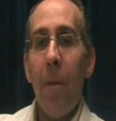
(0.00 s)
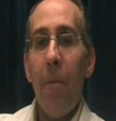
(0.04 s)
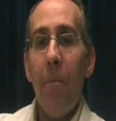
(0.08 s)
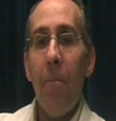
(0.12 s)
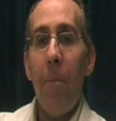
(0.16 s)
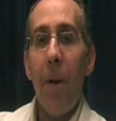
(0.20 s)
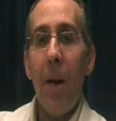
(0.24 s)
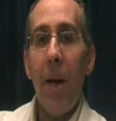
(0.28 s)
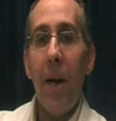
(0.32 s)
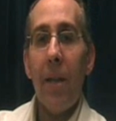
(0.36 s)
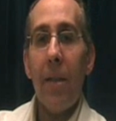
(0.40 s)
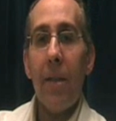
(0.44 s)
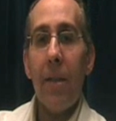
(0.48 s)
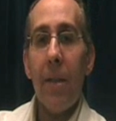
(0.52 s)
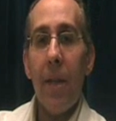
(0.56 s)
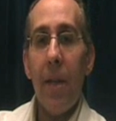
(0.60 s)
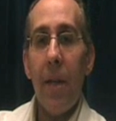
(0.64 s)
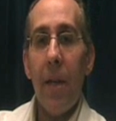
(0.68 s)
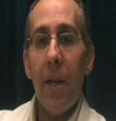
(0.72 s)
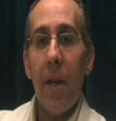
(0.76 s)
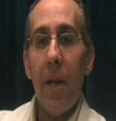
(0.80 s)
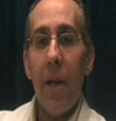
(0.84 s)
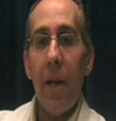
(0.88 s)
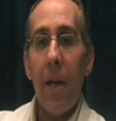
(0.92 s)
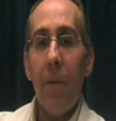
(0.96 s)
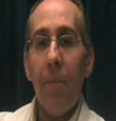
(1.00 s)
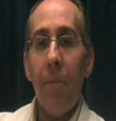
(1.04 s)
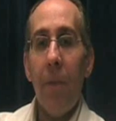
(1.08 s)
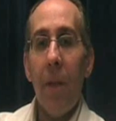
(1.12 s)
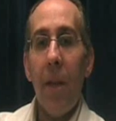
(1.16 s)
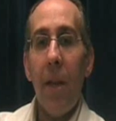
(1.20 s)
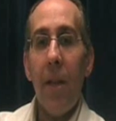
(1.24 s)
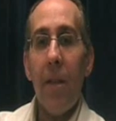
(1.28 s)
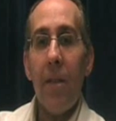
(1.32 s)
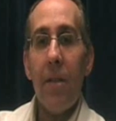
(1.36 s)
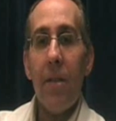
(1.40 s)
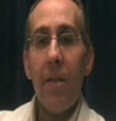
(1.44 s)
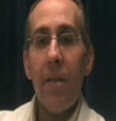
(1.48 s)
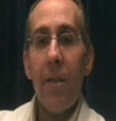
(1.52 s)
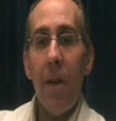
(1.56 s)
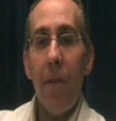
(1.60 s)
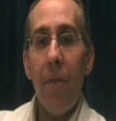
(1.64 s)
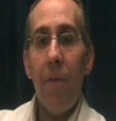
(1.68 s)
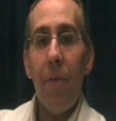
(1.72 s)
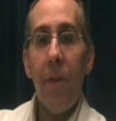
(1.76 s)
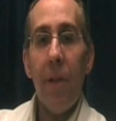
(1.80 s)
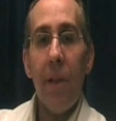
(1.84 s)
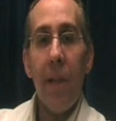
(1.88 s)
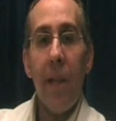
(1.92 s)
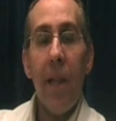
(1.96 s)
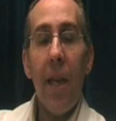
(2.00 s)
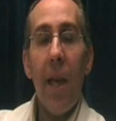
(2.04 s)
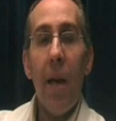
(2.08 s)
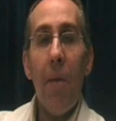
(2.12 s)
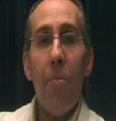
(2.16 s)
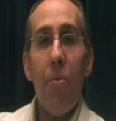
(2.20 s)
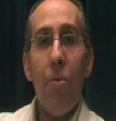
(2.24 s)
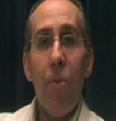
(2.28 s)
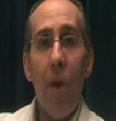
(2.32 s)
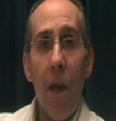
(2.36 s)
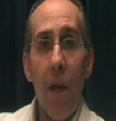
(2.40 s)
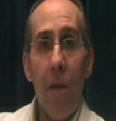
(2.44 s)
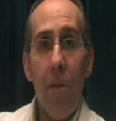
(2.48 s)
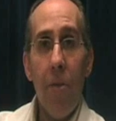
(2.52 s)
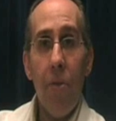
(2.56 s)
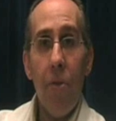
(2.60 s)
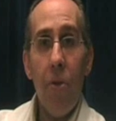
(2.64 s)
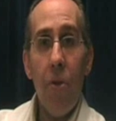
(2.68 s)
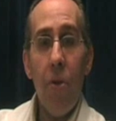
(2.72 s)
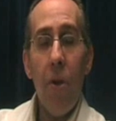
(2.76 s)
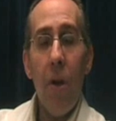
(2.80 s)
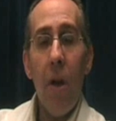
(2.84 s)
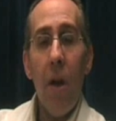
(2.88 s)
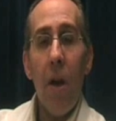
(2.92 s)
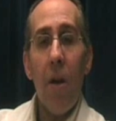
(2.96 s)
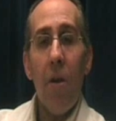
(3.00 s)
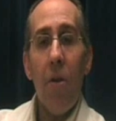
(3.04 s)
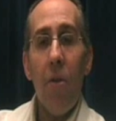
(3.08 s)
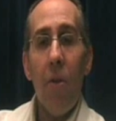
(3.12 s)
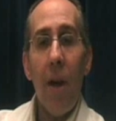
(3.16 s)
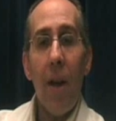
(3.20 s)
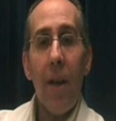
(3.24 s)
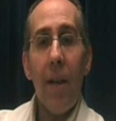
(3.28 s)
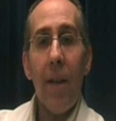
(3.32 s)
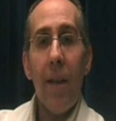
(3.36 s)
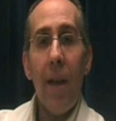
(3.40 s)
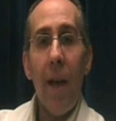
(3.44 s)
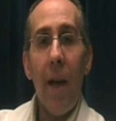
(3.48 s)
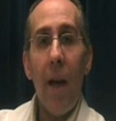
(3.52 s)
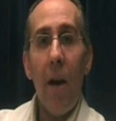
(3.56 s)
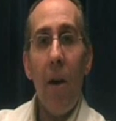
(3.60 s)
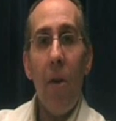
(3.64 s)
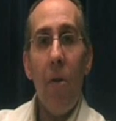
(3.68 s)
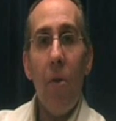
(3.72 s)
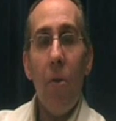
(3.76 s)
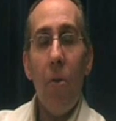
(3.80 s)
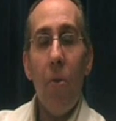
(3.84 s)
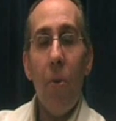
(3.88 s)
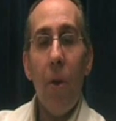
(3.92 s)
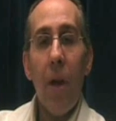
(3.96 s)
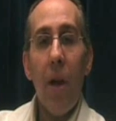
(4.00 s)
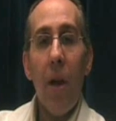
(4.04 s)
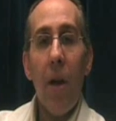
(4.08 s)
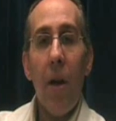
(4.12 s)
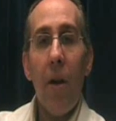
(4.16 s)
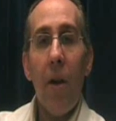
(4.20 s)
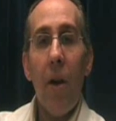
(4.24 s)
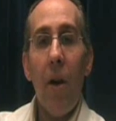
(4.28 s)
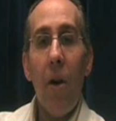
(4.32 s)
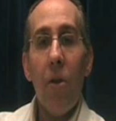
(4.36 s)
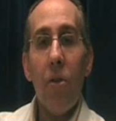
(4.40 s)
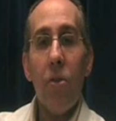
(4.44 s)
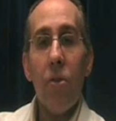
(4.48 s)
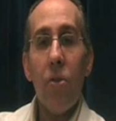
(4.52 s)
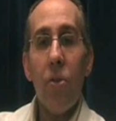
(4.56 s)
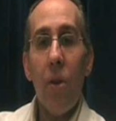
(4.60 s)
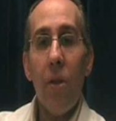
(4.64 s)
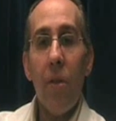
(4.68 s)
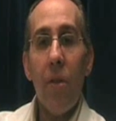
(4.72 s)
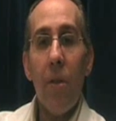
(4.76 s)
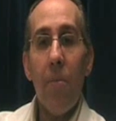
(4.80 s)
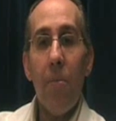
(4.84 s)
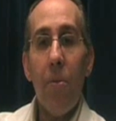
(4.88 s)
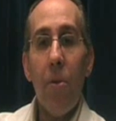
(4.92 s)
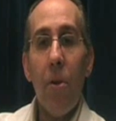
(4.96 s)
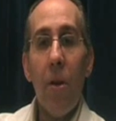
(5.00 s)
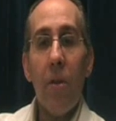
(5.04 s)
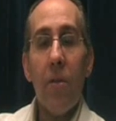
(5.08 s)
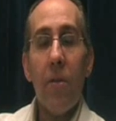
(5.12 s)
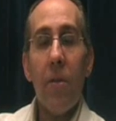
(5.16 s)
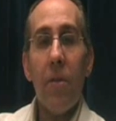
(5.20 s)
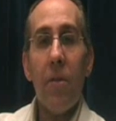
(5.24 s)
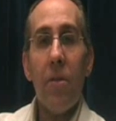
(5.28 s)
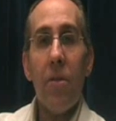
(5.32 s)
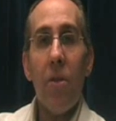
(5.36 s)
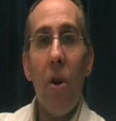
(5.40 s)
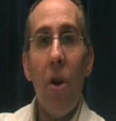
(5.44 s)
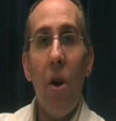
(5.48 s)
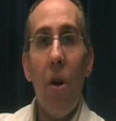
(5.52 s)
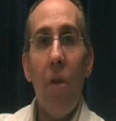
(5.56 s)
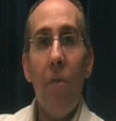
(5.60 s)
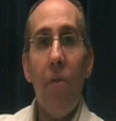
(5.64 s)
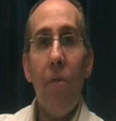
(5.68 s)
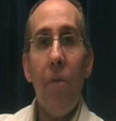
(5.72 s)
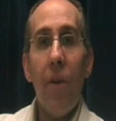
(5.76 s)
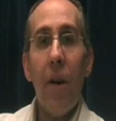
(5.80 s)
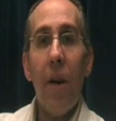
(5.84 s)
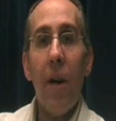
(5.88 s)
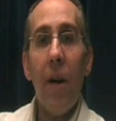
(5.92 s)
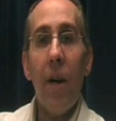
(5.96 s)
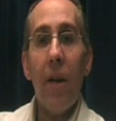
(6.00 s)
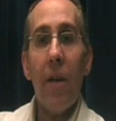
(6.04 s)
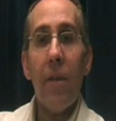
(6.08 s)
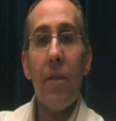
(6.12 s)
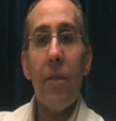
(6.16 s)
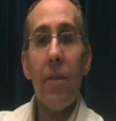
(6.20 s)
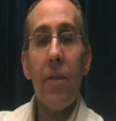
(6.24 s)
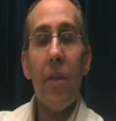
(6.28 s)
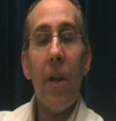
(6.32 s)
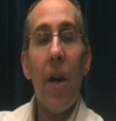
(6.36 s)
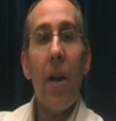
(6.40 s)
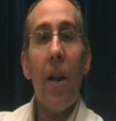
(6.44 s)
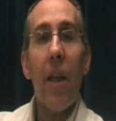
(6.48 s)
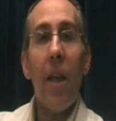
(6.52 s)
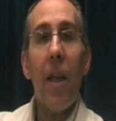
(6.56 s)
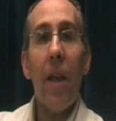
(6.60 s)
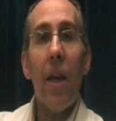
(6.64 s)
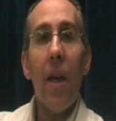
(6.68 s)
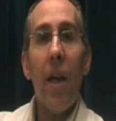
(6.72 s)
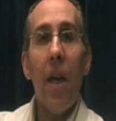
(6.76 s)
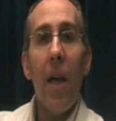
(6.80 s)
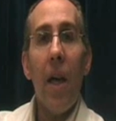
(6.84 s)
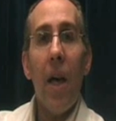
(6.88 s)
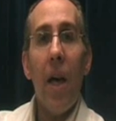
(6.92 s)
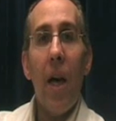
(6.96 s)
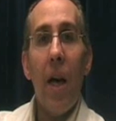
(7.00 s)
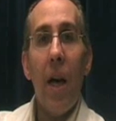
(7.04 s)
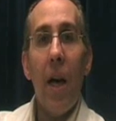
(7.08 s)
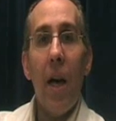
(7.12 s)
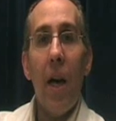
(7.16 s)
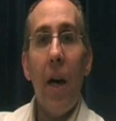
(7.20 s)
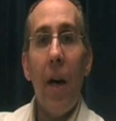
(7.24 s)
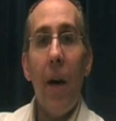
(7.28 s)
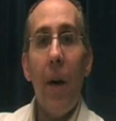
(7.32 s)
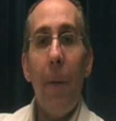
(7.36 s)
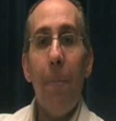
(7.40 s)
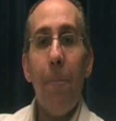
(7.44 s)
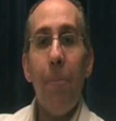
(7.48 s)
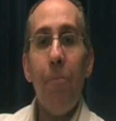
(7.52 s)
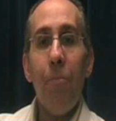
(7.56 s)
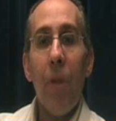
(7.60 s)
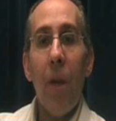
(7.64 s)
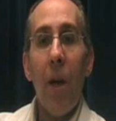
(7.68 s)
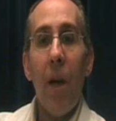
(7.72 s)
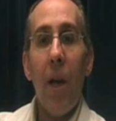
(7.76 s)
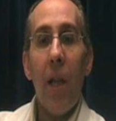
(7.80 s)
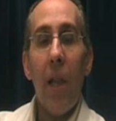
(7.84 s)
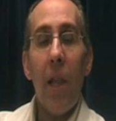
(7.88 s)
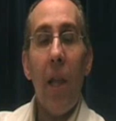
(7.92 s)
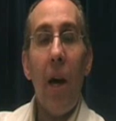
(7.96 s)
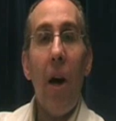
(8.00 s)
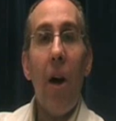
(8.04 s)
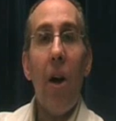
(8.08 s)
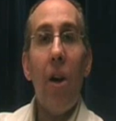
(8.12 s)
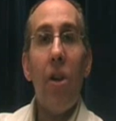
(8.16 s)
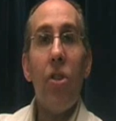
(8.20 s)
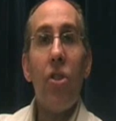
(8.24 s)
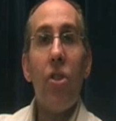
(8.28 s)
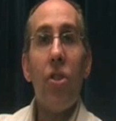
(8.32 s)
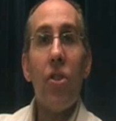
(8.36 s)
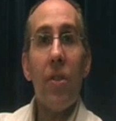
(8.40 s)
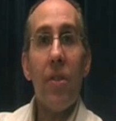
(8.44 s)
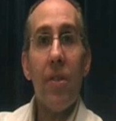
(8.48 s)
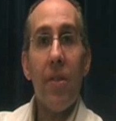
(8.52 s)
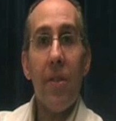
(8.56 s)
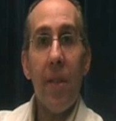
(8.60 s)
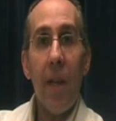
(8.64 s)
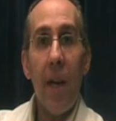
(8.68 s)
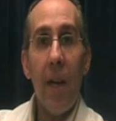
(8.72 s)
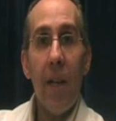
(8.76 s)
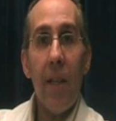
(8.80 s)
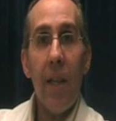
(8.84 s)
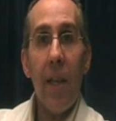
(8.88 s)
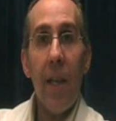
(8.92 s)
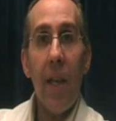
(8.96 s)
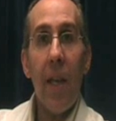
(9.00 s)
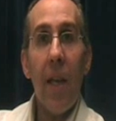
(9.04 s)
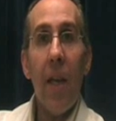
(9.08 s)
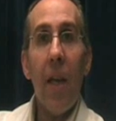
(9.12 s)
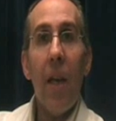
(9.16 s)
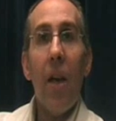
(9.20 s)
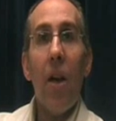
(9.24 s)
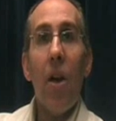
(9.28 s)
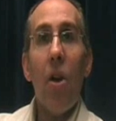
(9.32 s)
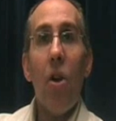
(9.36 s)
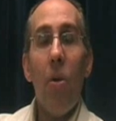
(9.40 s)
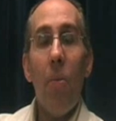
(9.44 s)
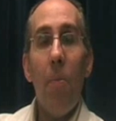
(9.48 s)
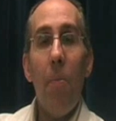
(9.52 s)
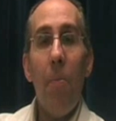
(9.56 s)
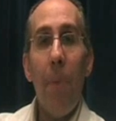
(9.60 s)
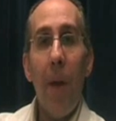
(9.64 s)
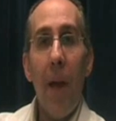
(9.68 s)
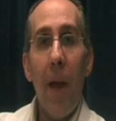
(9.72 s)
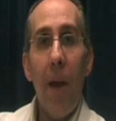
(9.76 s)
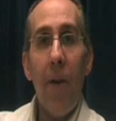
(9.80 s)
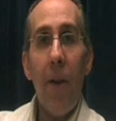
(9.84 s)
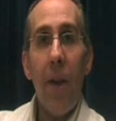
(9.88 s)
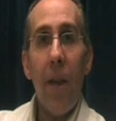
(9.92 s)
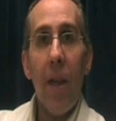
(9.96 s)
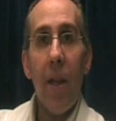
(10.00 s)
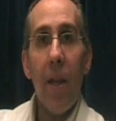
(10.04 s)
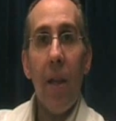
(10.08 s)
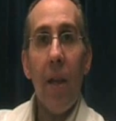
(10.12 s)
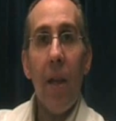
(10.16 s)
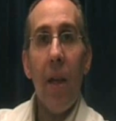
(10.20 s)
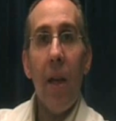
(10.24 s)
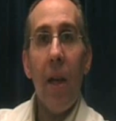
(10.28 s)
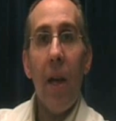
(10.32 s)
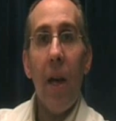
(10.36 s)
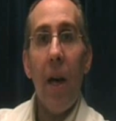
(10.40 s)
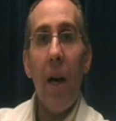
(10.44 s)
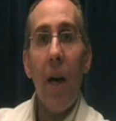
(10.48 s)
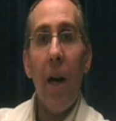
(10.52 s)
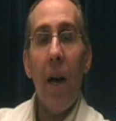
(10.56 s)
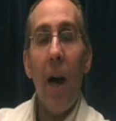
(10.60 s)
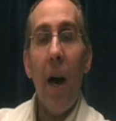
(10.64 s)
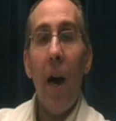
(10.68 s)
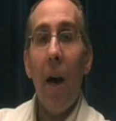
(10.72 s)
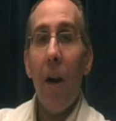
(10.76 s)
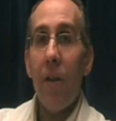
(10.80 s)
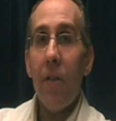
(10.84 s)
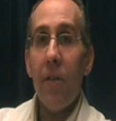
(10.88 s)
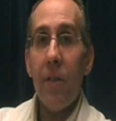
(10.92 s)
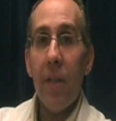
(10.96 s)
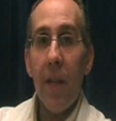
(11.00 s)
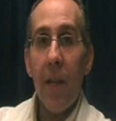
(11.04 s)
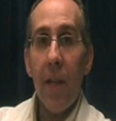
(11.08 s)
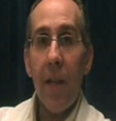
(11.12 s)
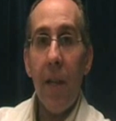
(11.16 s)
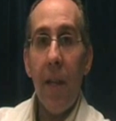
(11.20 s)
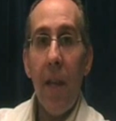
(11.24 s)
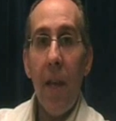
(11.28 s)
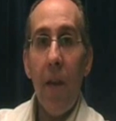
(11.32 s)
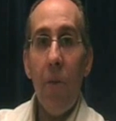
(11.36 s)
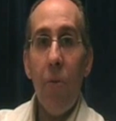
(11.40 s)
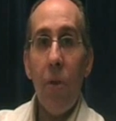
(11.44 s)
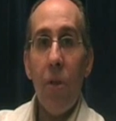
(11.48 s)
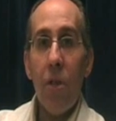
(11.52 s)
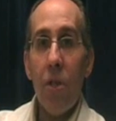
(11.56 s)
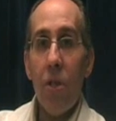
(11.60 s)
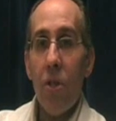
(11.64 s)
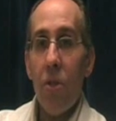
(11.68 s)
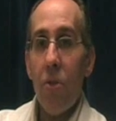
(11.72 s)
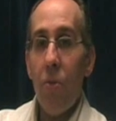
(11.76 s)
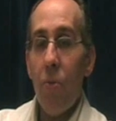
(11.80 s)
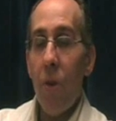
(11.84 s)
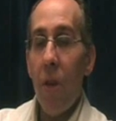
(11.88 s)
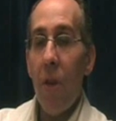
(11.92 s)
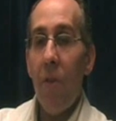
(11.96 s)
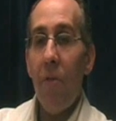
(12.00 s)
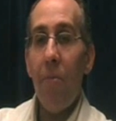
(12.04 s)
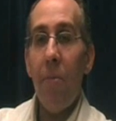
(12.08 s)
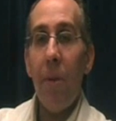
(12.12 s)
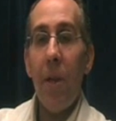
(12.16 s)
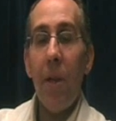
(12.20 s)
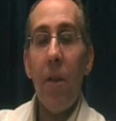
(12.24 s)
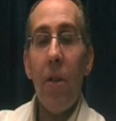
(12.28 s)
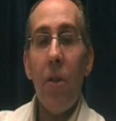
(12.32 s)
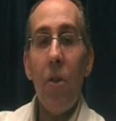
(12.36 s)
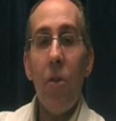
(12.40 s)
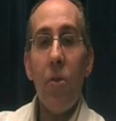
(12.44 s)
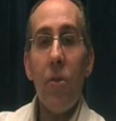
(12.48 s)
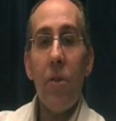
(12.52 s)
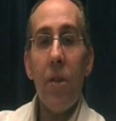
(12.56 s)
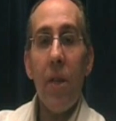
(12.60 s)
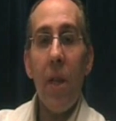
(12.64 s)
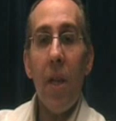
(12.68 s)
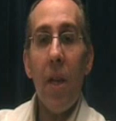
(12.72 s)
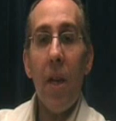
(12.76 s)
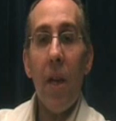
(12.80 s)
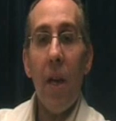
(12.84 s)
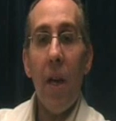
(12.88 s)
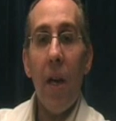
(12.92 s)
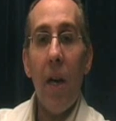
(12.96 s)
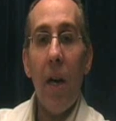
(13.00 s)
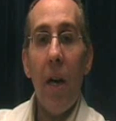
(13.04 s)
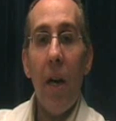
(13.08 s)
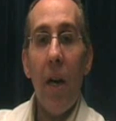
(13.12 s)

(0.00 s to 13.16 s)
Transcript: but it's definitely a breakthrough. Right now, we are also in the process of starting a large study comparing our technique, which we have been using